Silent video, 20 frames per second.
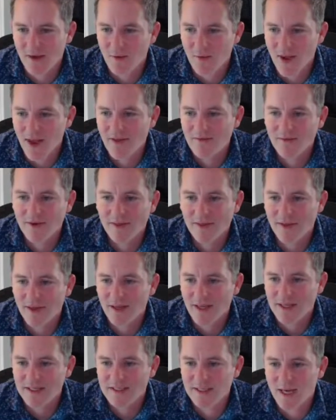everything.
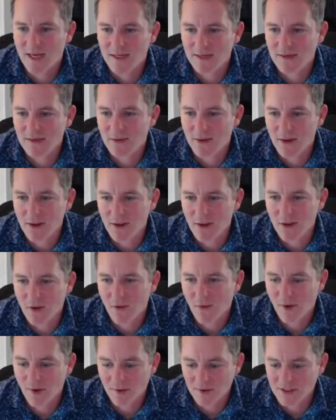It's gotten
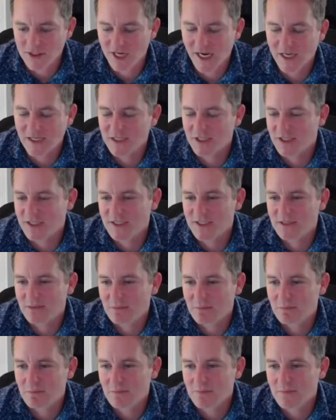oil changes
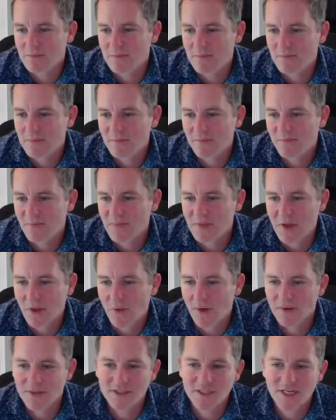
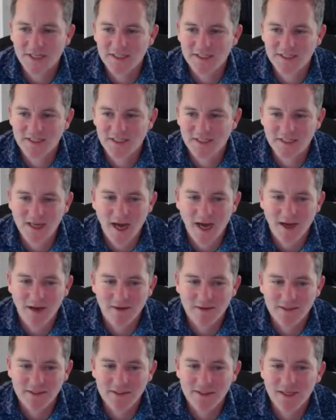and
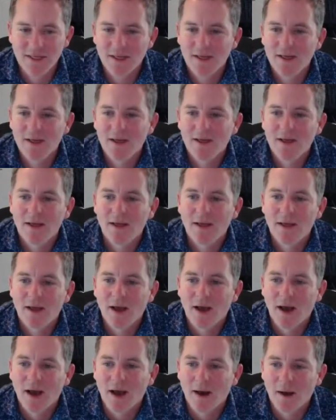tires.
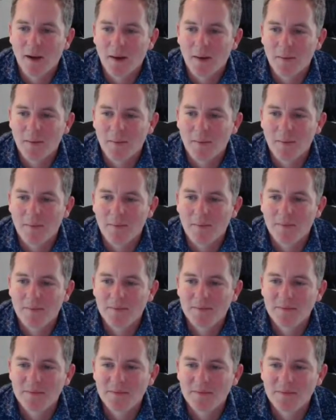
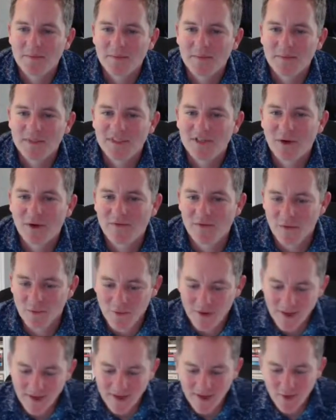So if
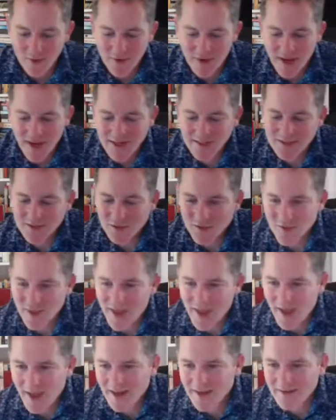you, cancel
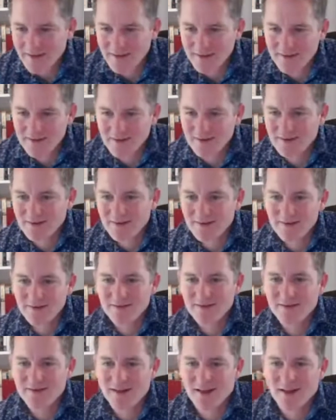that,
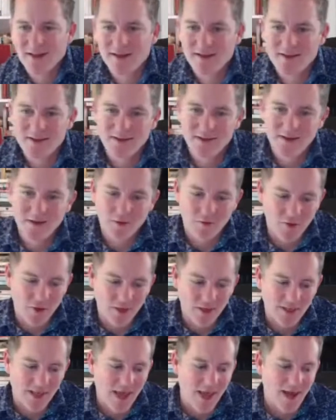like, the
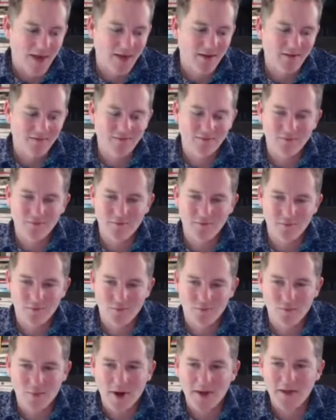lack of
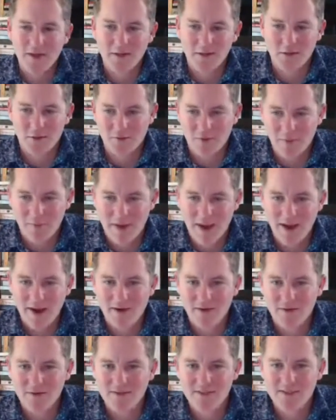regular
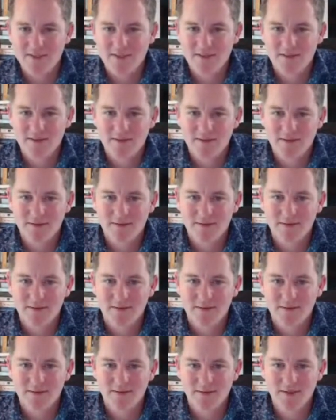repairs
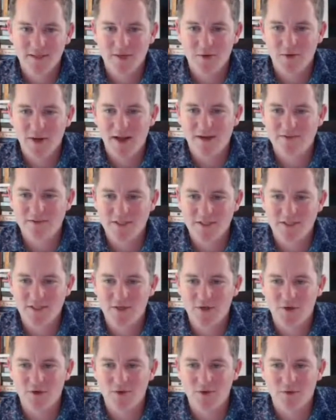that you'd have to
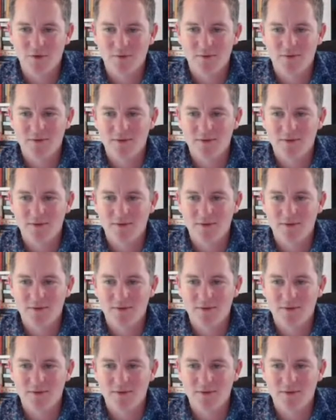do